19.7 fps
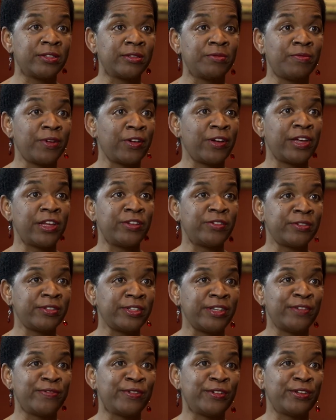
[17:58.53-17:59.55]
It's very
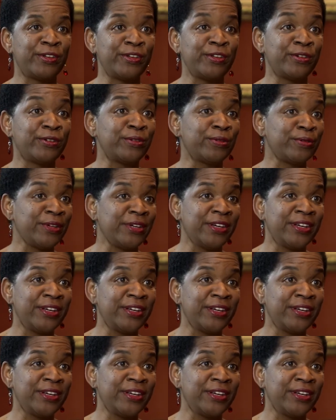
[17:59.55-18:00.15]
interesting for you.